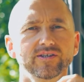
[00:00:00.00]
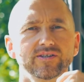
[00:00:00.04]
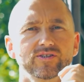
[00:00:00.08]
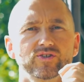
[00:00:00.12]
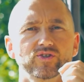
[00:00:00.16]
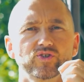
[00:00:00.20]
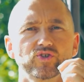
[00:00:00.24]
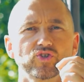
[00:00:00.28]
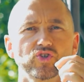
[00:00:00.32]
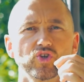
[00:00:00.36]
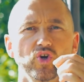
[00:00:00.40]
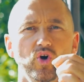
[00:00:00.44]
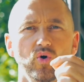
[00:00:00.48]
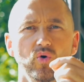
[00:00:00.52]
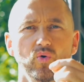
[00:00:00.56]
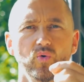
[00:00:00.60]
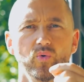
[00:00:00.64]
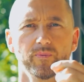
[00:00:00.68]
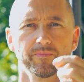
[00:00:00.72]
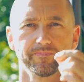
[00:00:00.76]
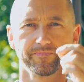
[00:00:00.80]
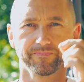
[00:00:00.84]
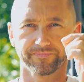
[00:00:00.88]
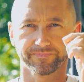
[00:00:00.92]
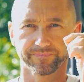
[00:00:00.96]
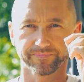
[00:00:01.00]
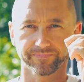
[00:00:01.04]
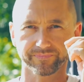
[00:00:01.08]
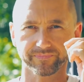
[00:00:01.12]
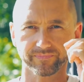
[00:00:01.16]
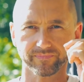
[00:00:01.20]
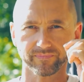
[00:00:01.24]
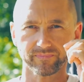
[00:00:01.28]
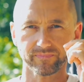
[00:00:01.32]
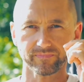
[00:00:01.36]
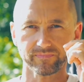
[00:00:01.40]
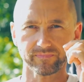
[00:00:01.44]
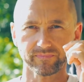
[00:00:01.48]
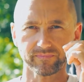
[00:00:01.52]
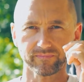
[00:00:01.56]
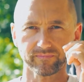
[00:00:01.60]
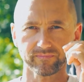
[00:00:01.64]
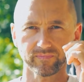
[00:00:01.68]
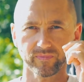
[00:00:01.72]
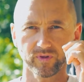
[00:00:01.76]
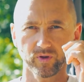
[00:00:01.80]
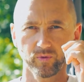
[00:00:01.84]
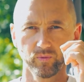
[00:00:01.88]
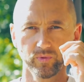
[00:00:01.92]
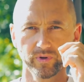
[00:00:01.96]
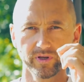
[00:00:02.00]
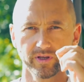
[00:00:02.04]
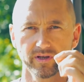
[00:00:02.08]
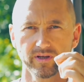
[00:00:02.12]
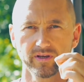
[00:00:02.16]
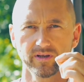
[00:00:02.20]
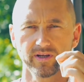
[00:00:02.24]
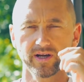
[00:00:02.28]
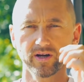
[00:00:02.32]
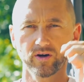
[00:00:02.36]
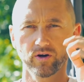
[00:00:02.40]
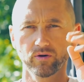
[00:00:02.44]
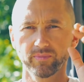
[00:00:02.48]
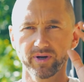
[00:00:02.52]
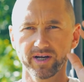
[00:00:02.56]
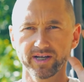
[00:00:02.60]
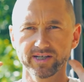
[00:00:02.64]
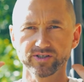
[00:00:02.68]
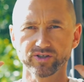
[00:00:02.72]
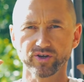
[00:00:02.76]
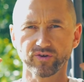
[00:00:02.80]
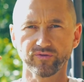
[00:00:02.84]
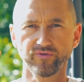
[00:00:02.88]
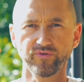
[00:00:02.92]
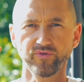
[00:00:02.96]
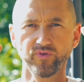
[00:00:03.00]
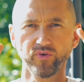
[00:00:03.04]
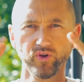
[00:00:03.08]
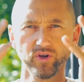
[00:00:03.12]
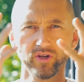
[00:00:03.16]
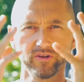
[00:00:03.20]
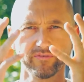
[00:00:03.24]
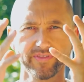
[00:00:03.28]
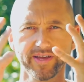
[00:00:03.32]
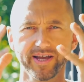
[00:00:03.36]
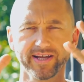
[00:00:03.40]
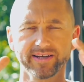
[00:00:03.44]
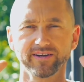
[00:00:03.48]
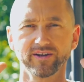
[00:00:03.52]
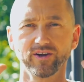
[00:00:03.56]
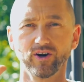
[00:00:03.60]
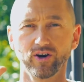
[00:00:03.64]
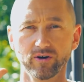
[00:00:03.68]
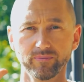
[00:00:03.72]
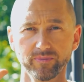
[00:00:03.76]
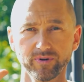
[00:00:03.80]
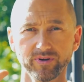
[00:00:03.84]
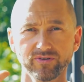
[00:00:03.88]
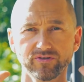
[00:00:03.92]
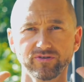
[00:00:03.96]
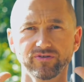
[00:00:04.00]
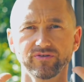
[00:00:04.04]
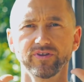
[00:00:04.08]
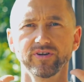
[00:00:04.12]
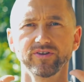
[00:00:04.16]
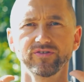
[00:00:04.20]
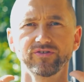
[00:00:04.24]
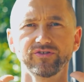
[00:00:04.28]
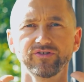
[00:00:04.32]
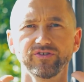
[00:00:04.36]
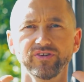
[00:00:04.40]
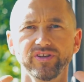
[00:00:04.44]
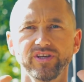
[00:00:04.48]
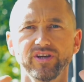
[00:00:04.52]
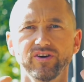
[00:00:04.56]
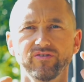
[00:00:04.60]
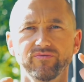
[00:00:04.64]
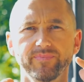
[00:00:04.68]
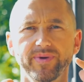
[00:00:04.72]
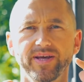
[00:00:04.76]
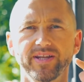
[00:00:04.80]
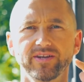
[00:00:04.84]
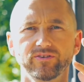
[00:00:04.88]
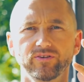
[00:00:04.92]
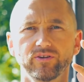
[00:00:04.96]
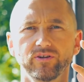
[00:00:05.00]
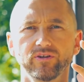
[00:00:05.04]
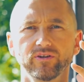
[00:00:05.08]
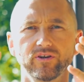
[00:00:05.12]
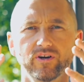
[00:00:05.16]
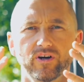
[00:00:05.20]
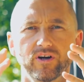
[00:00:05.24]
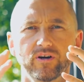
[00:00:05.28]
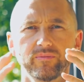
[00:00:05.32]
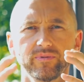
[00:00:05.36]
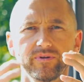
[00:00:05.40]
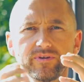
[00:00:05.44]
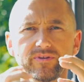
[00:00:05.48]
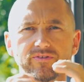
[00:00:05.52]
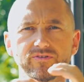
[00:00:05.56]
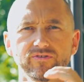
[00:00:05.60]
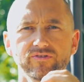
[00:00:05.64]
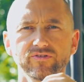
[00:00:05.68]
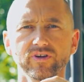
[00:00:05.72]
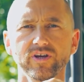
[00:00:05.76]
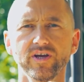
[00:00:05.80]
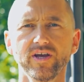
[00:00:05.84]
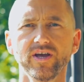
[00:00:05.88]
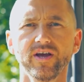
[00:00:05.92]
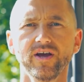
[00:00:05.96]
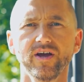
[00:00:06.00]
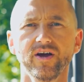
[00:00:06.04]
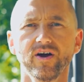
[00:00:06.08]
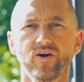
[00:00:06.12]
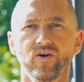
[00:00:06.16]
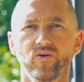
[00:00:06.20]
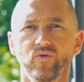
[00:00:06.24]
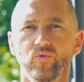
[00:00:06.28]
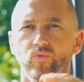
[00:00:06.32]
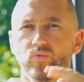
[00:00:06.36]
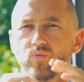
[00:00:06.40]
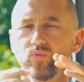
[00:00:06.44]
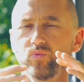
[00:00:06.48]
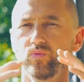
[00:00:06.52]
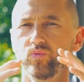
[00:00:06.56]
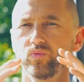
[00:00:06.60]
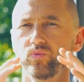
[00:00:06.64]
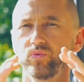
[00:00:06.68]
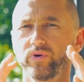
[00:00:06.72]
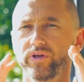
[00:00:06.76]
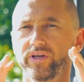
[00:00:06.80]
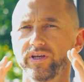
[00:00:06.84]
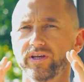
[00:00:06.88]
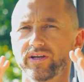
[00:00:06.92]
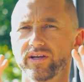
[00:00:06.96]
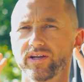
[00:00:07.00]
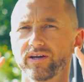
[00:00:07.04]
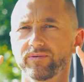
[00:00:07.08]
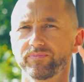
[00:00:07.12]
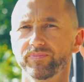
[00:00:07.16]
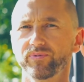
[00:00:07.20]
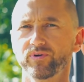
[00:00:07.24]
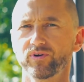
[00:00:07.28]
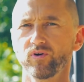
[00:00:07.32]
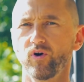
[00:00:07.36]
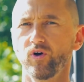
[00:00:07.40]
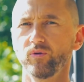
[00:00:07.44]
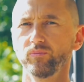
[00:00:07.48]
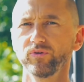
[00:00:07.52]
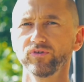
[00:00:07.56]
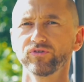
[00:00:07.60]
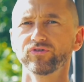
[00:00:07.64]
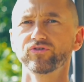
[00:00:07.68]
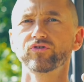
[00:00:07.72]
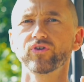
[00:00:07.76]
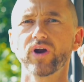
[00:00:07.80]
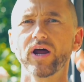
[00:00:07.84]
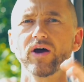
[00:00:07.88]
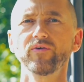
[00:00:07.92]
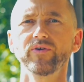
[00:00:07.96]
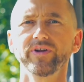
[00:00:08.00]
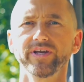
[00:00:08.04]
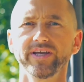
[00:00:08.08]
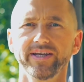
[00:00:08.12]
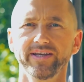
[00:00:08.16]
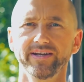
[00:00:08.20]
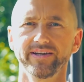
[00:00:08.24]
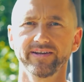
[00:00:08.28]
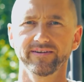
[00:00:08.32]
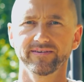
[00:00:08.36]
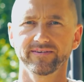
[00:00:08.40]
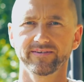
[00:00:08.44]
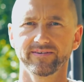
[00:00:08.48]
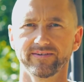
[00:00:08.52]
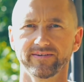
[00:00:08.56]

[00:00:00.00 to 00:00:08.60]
So when our minds are full of that garbage, the sea of mental garbage, we end up almost drowning in it.